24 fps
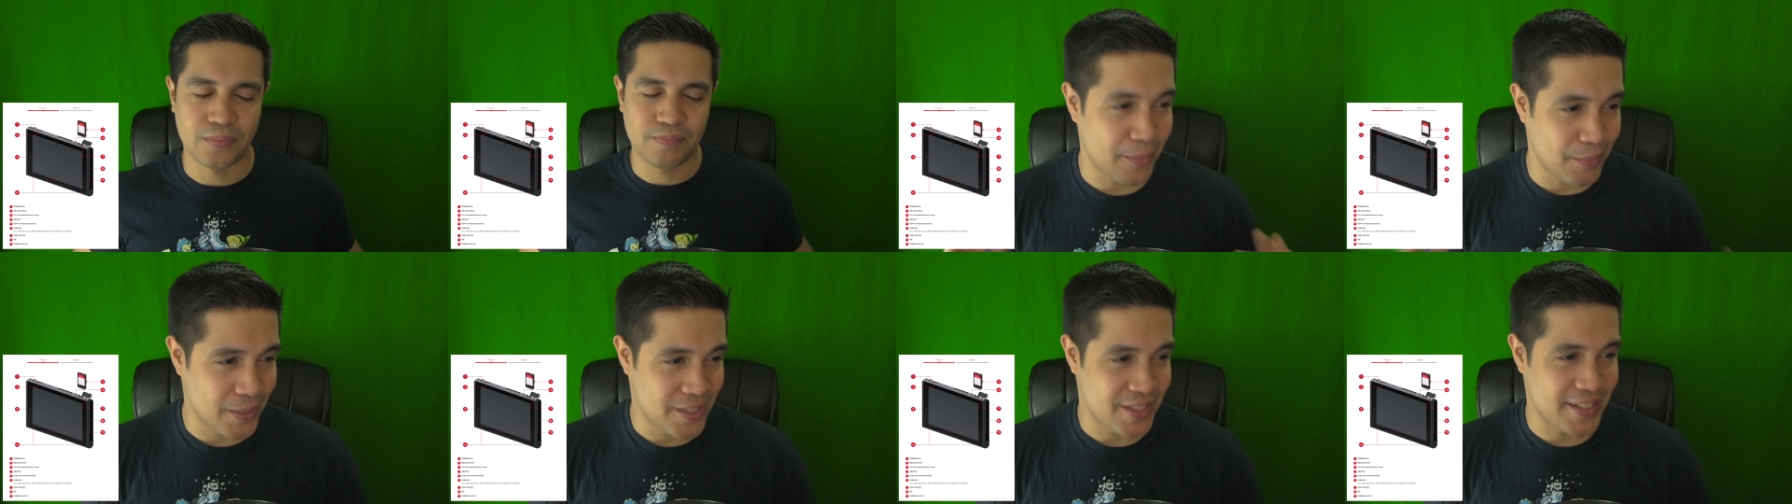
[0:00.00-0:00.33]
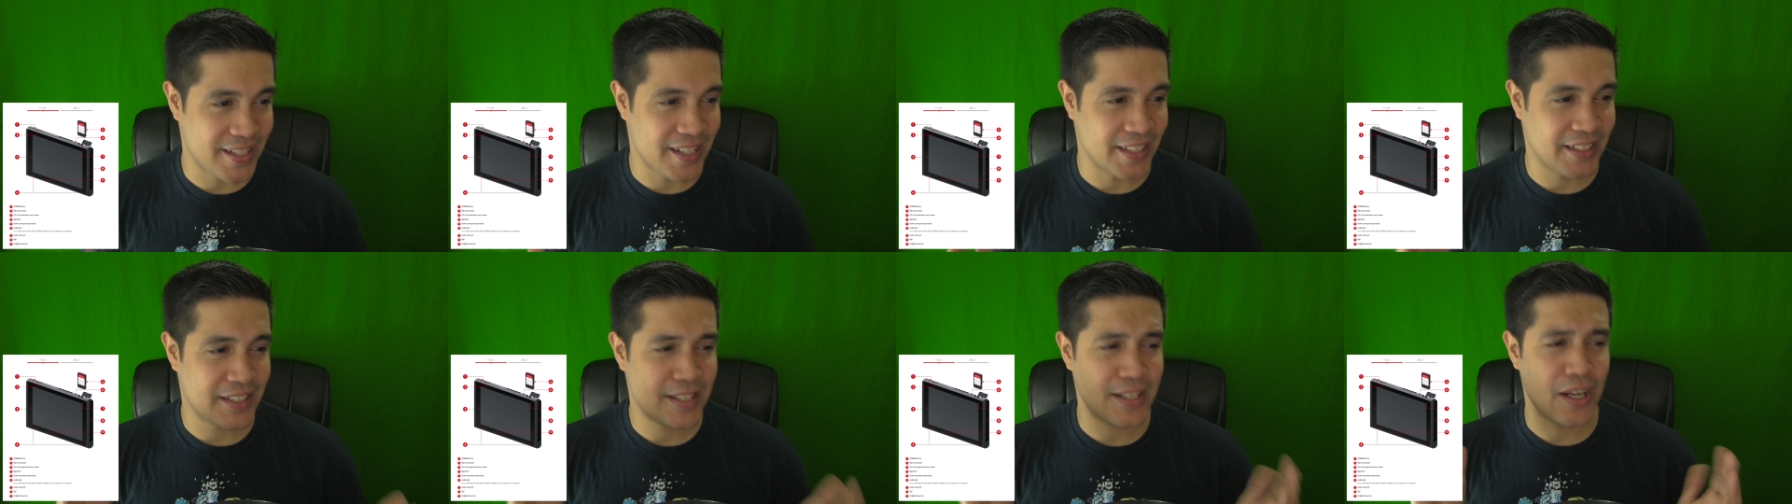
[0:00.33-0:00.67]
Number
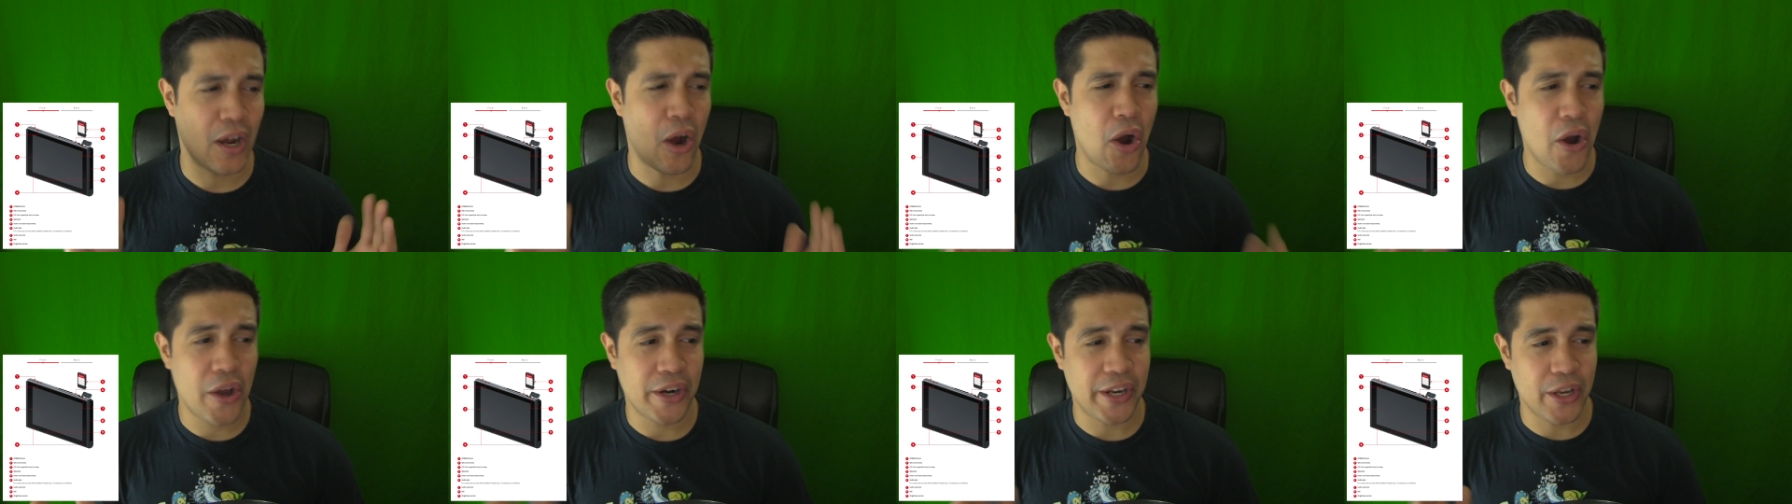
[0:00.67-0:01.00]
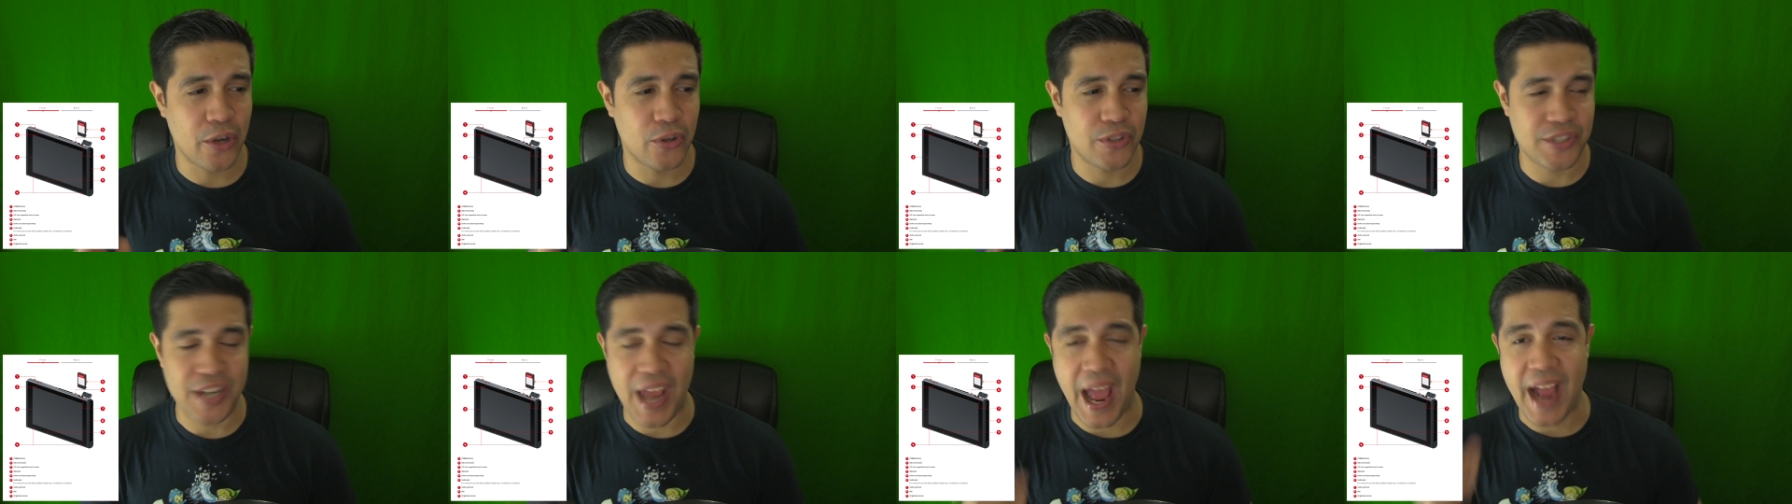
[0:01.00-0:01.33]
6,
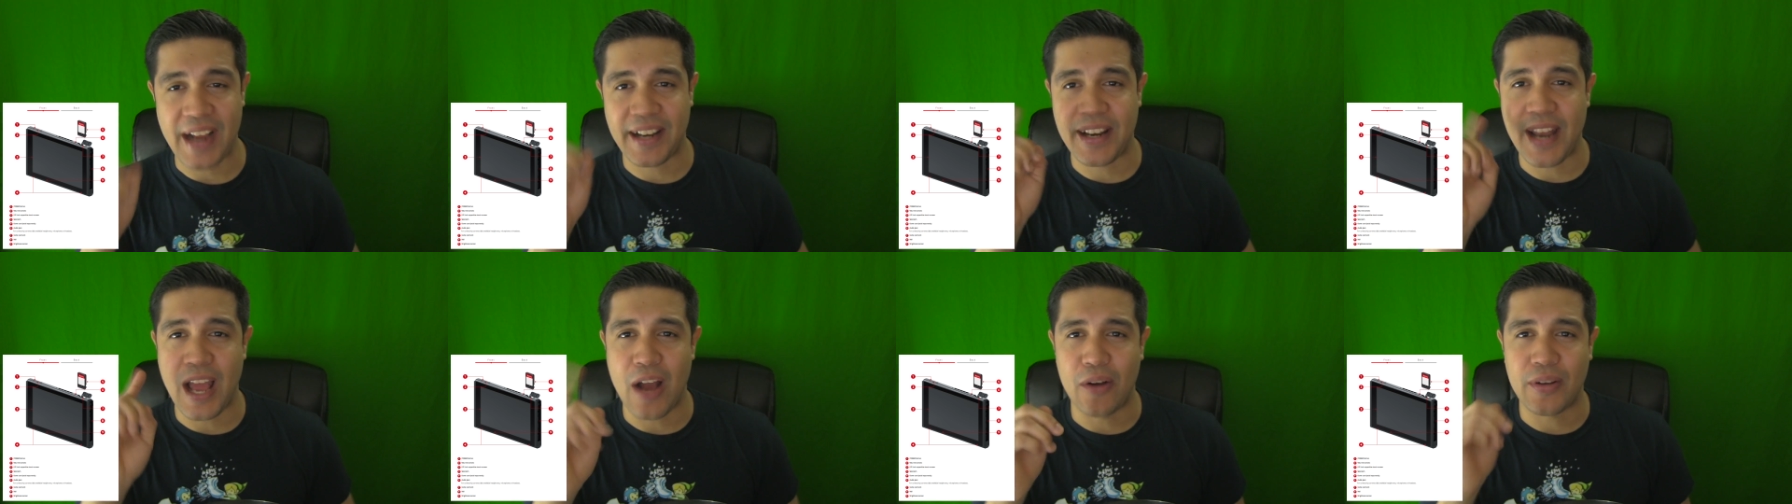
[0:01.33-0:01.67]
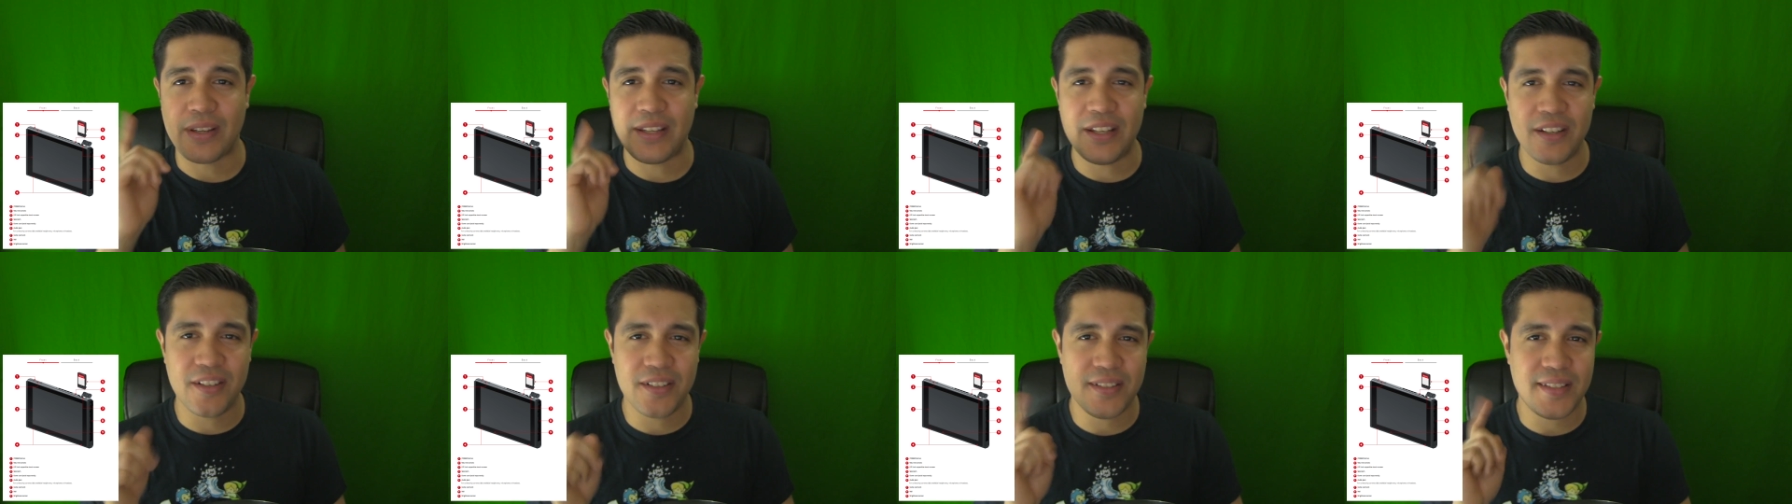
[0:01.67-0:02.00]
audio jack. Now
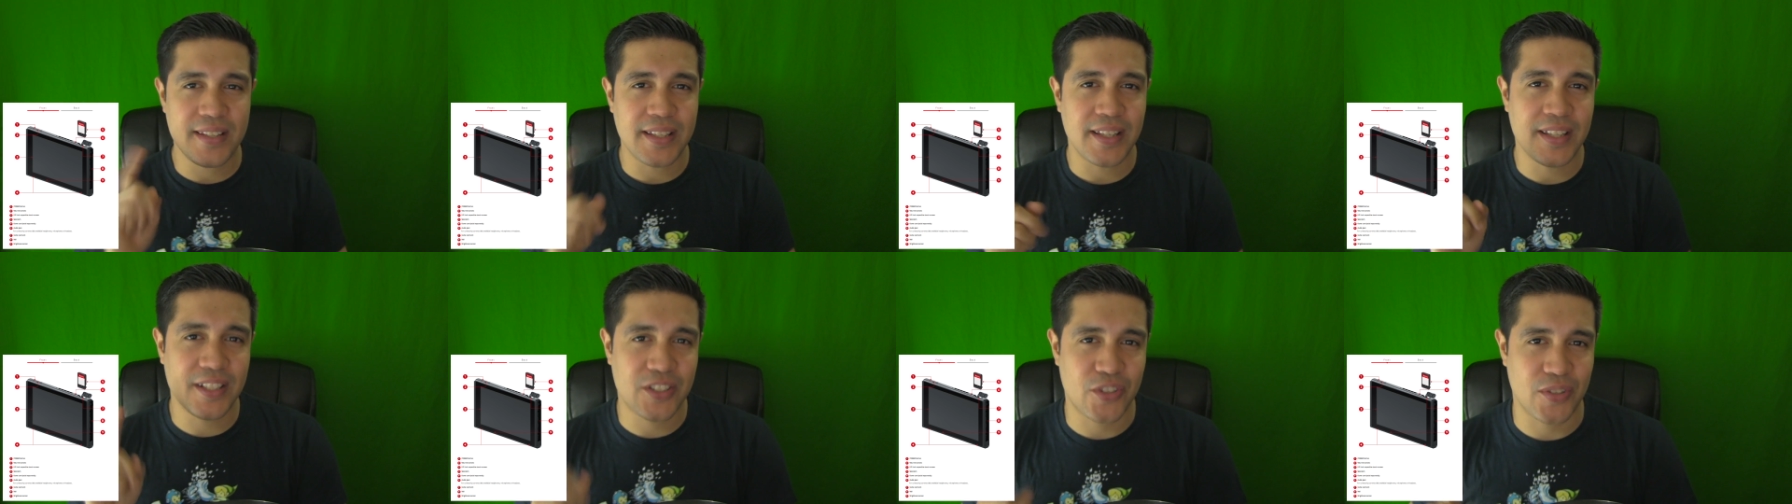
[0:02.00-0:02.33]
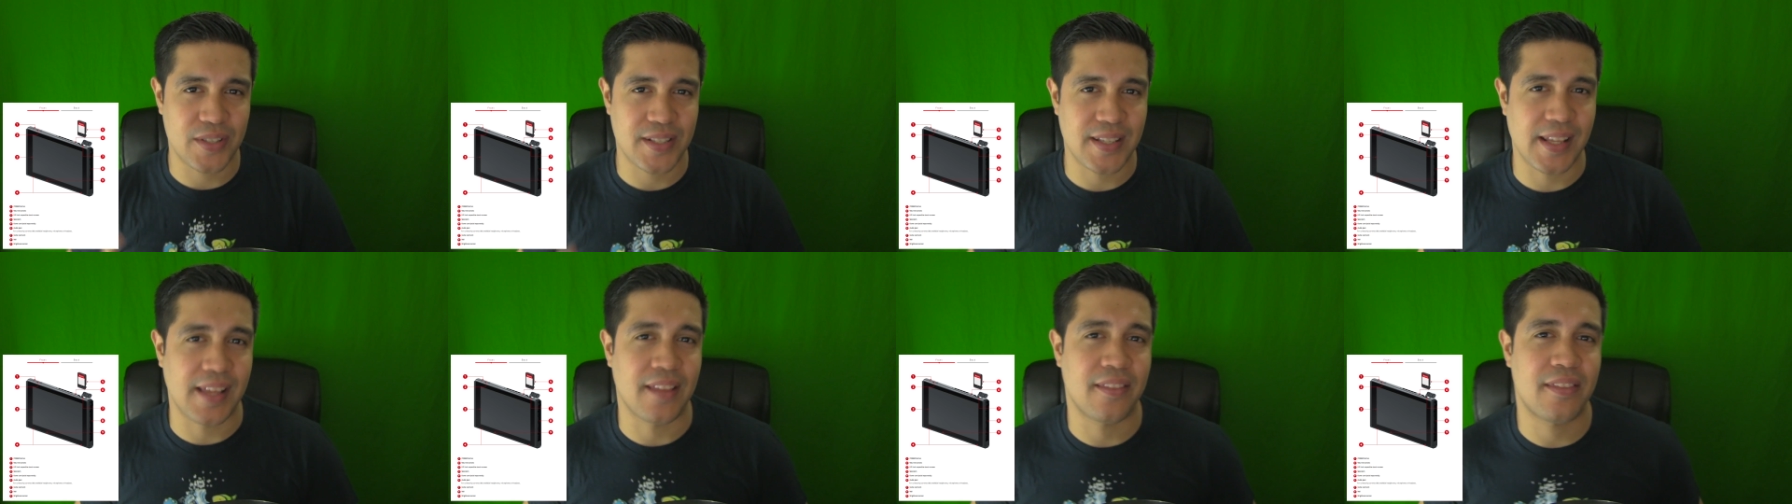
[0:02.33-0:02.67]
here's the
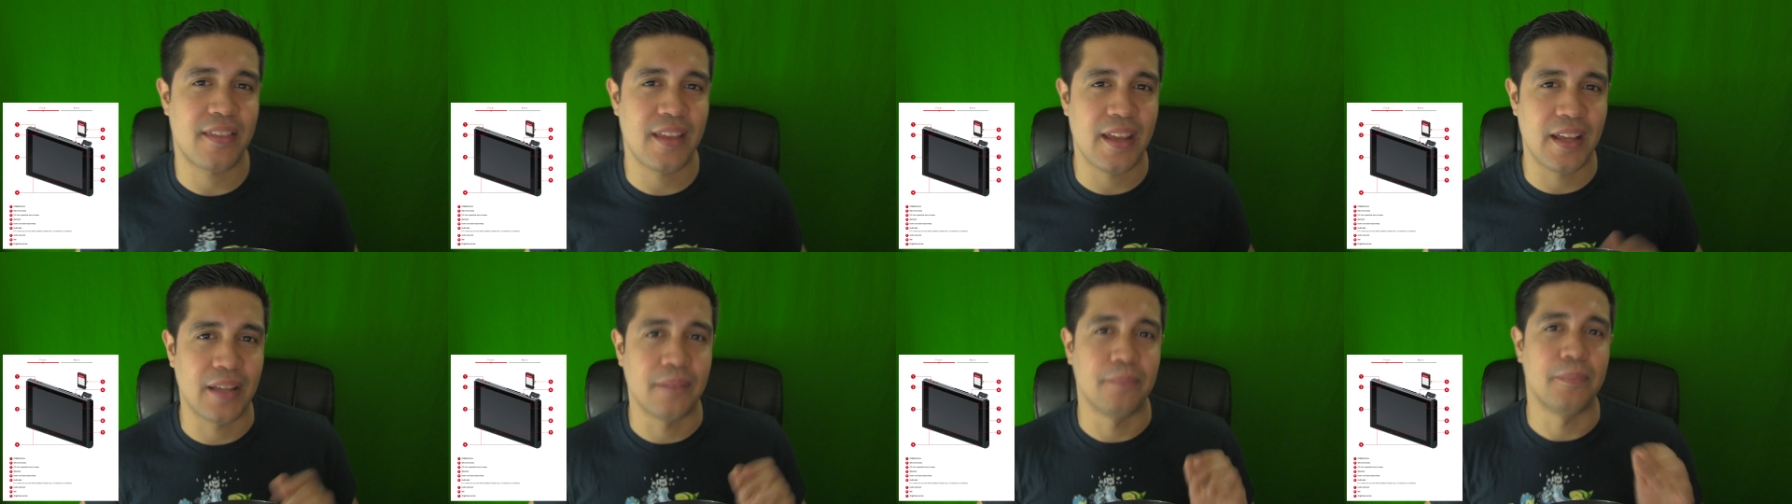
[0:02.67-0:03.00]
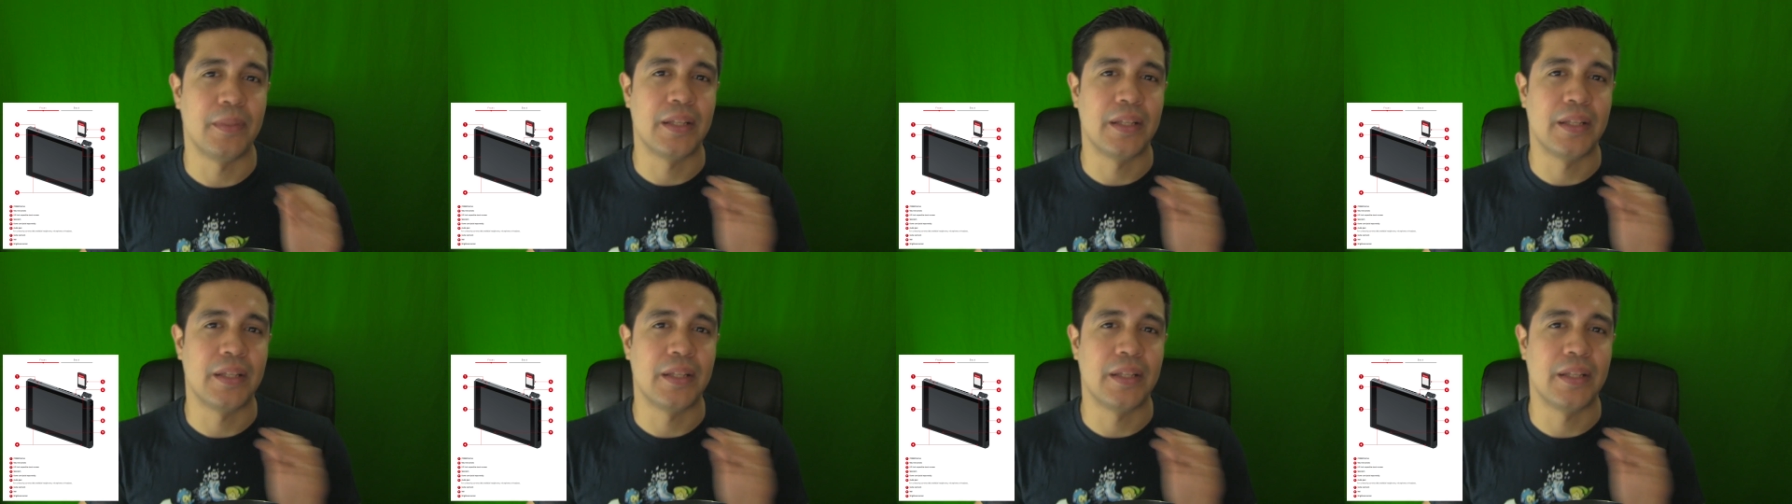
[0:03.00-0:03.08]
interesting thing,